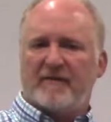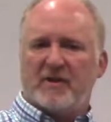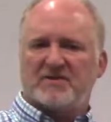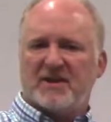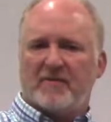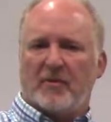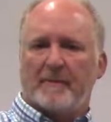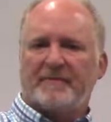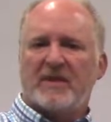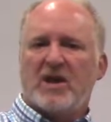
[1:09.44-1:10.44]
very
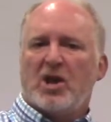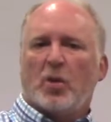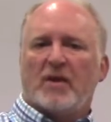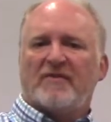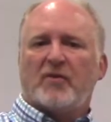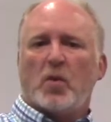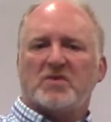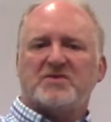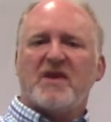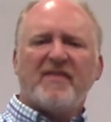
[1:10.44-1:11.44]
simple. Well, of
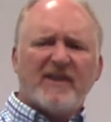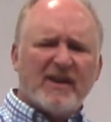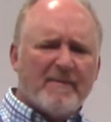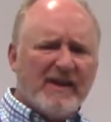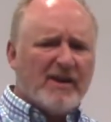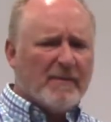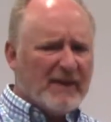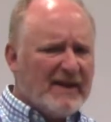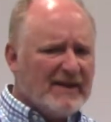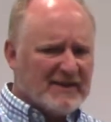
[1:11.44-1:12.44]
course, nothing can be
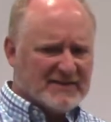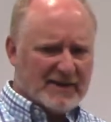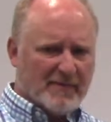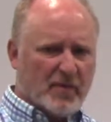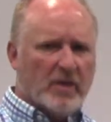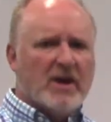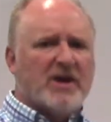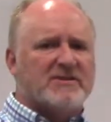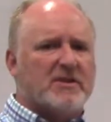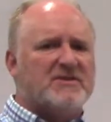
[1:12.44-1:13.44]
completely simple.
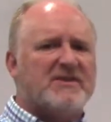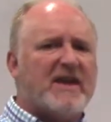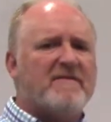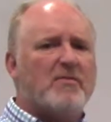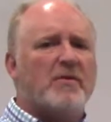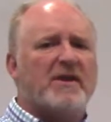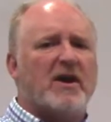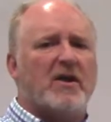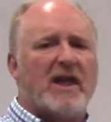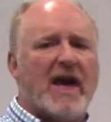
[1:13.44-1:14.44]
So the state of North
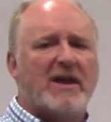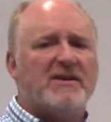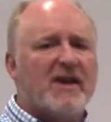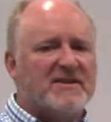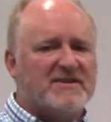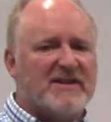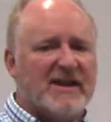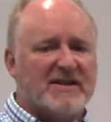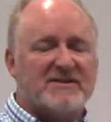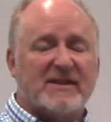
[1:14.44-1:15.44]
Carolina does
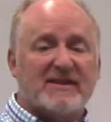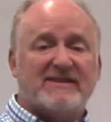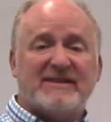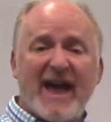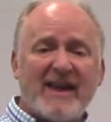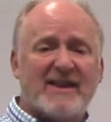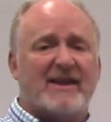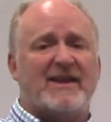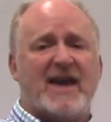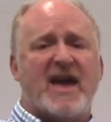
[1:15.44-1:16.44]
this.
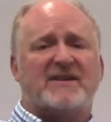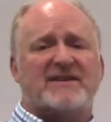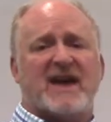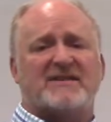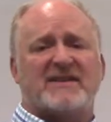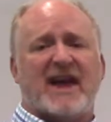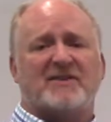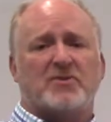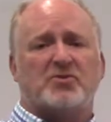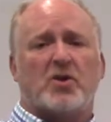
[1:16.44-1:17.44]
Technically, excise
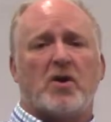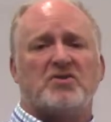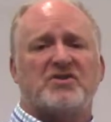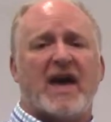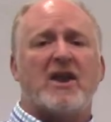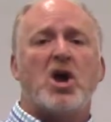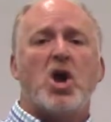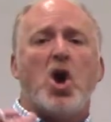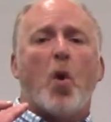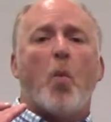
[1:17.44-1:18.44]
tax are charged at
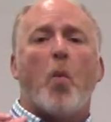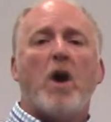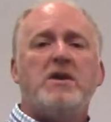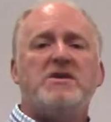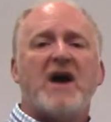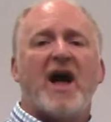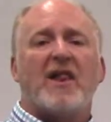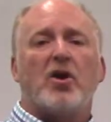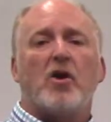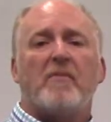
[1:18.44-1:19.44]

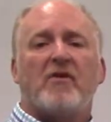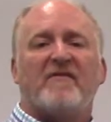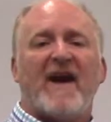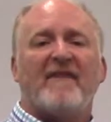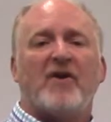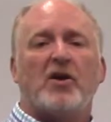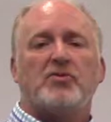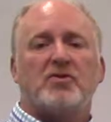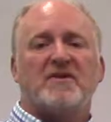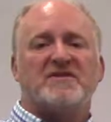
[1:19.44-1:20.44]
$1 per
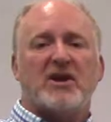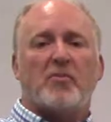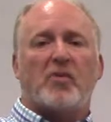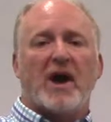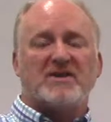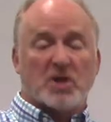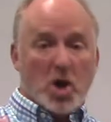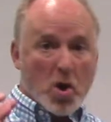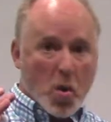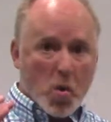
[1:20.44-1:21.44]
500 a sale price
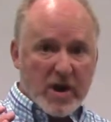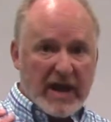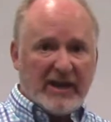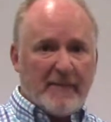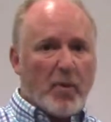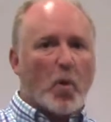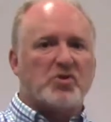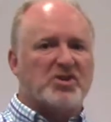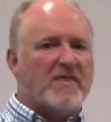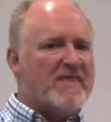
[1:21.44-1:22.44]
or any
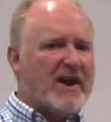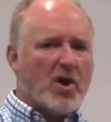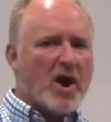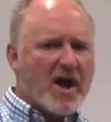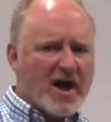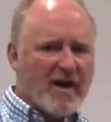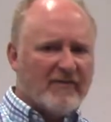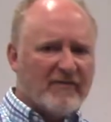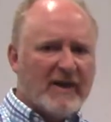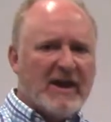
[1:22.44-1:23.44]
portion
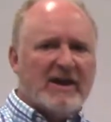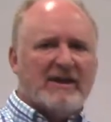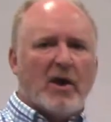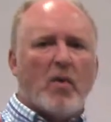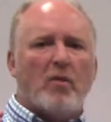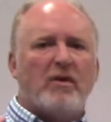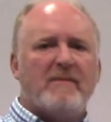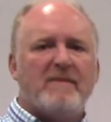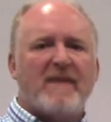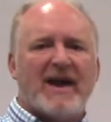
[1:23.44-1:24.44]
thereof. Now, what we
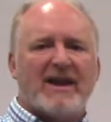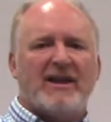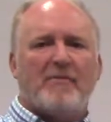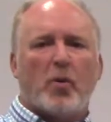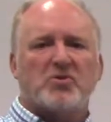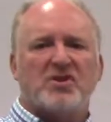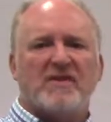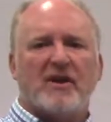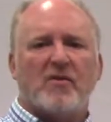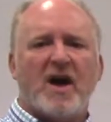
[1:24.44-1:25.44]
mean by any portion
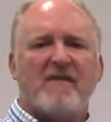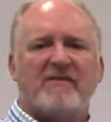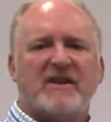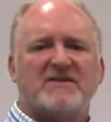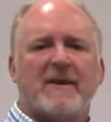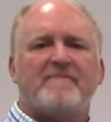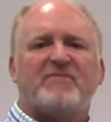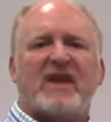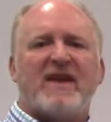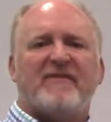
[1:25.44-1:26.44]
thereof is
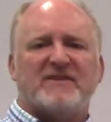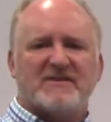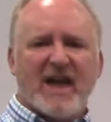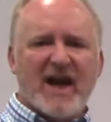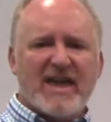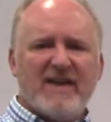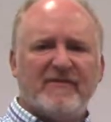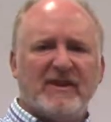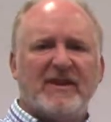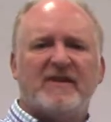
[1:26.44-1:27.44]
if it's not
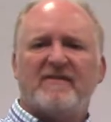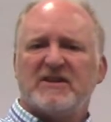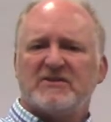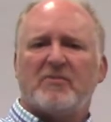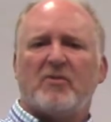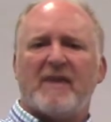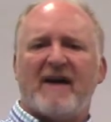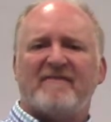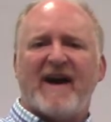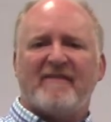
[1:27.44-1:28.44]
evenly divisible
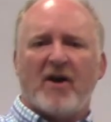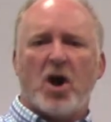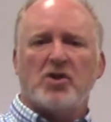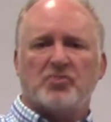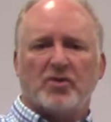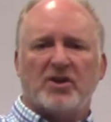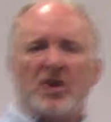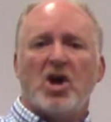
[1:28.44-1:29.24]
by 500,